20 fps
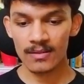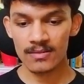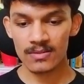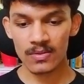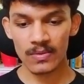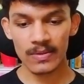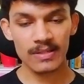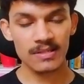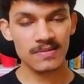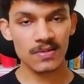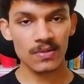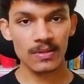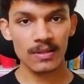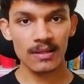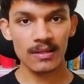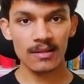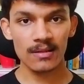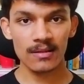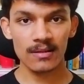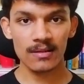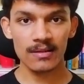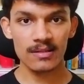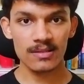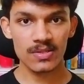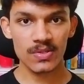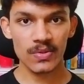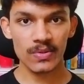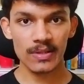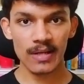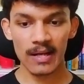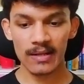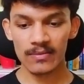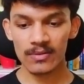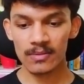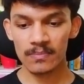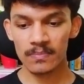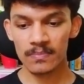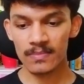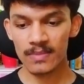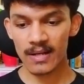So Institute
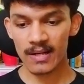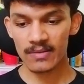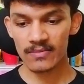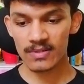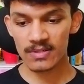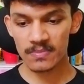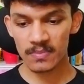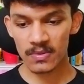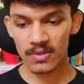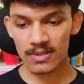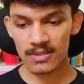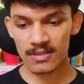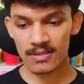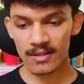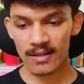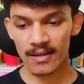annual sports,